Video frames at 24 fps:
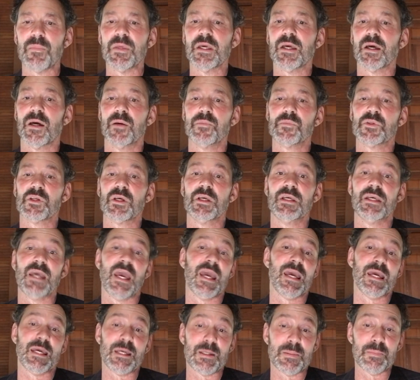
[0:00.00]
becomes a
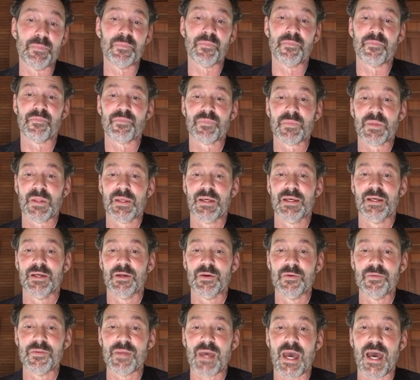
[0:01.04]
game
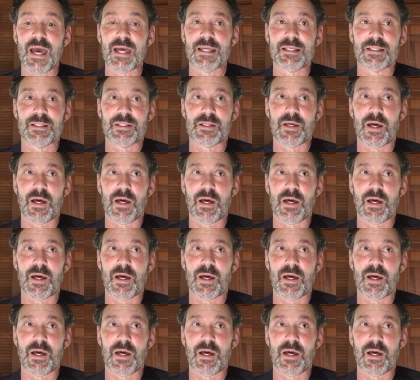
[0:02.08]
that